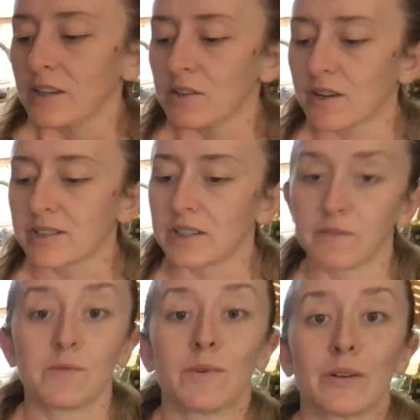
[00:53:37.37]
You guys,
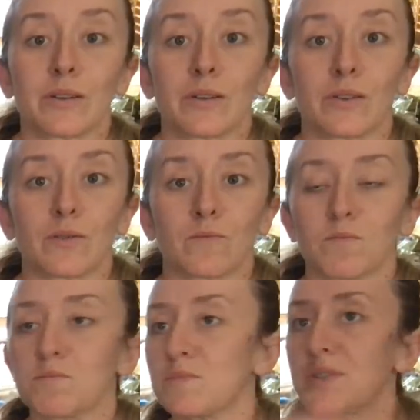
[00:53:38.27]
if you want to
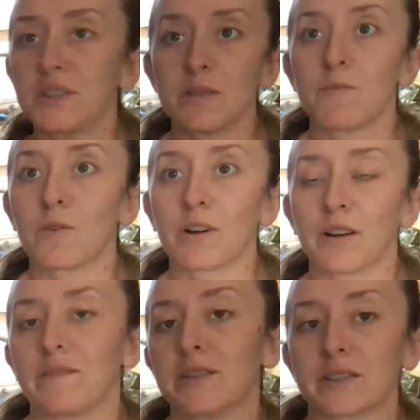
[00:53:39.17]
see more
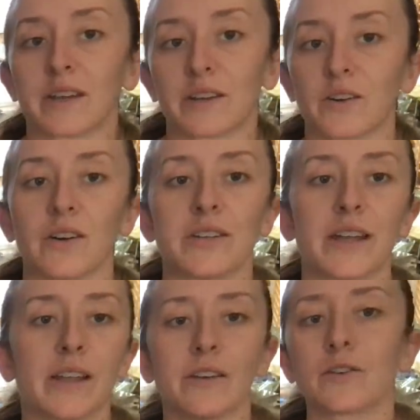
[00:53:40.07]
of this kind of
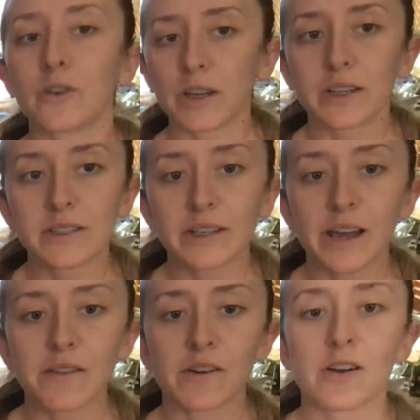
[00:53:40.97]
content, cooking
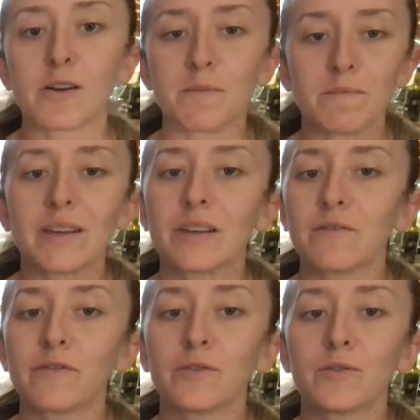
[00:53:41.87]
together,
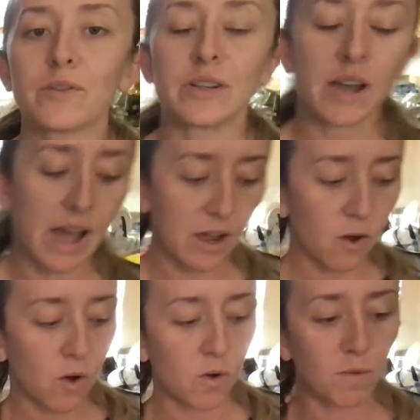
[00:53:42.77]
making food at
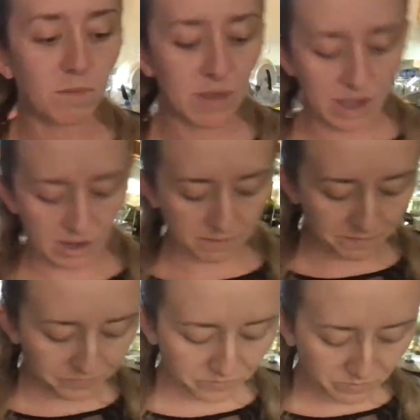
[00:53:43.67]
home,
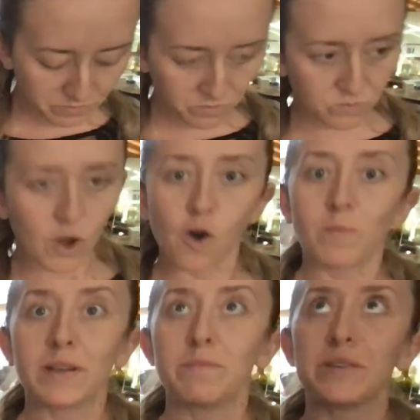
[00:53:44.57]

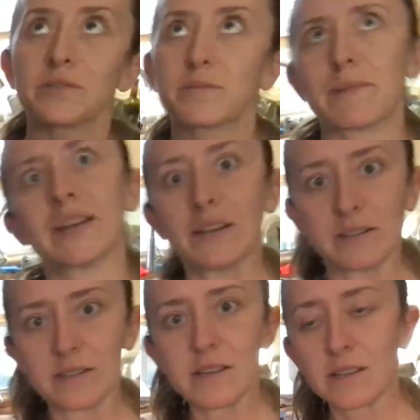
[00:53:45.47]
homemade meals made
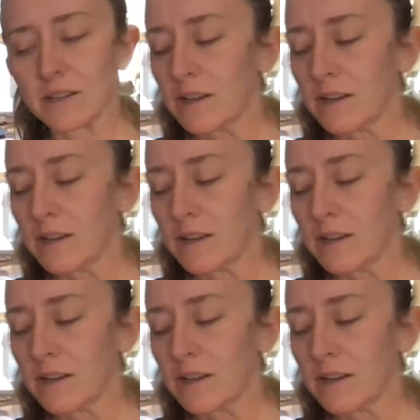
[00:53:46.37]
easy,